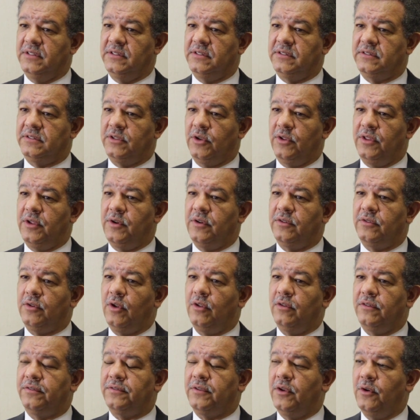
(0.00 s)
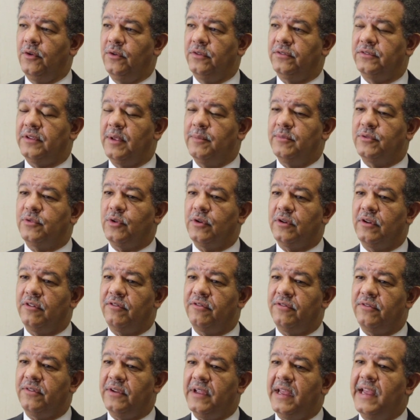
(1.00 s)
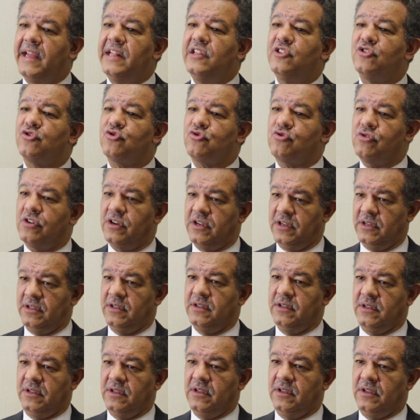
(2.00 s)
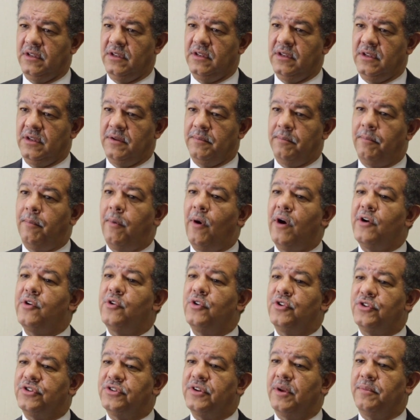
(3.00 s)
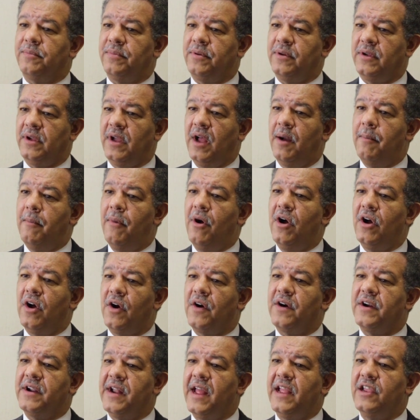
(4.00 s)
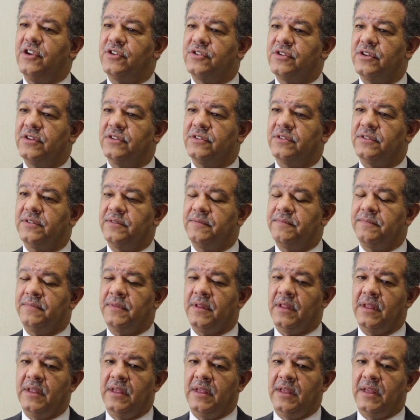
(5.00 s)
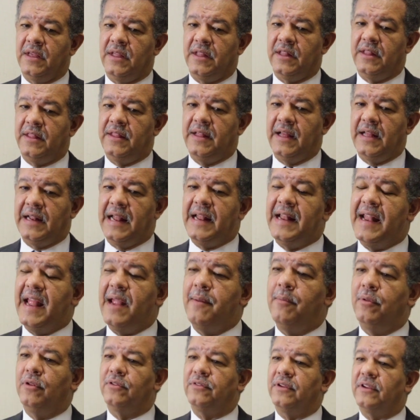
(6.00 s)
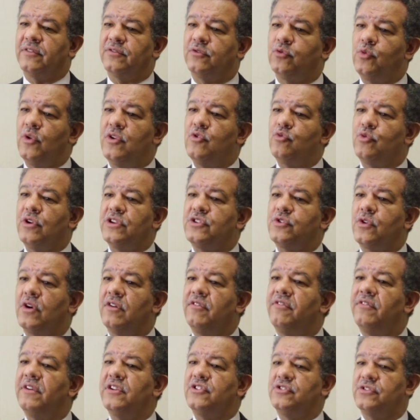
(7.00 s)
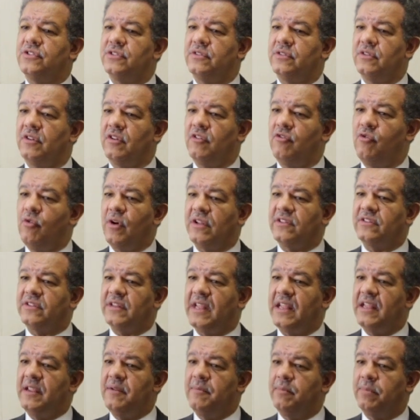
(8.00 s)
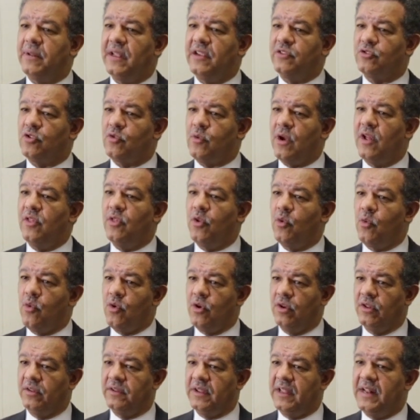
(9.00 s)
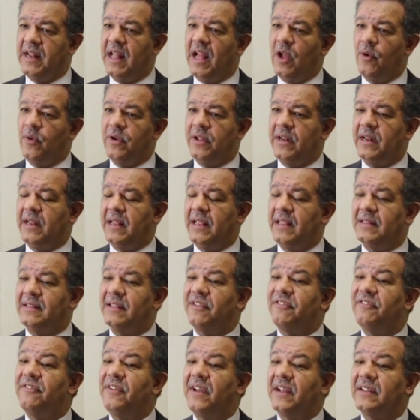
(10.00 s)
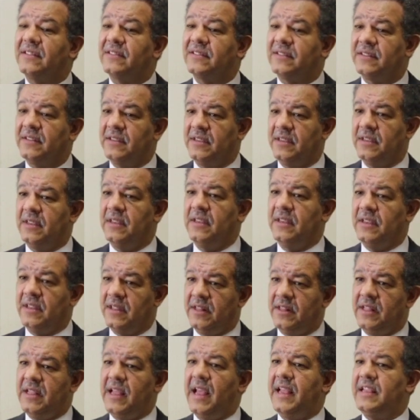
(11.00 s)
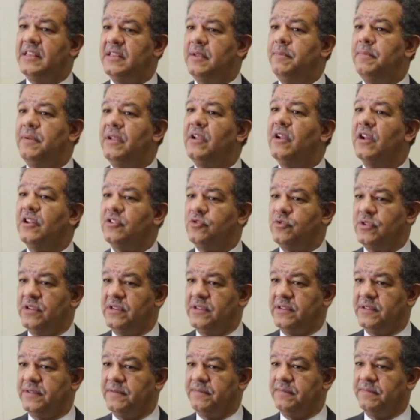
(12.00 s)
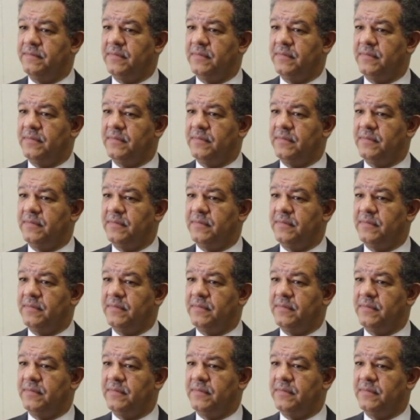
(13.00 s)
So there's also some sort of intra-partnership among our nations that enables us to enrich our vision of what's taking place around the world and how it affects the ACP countries.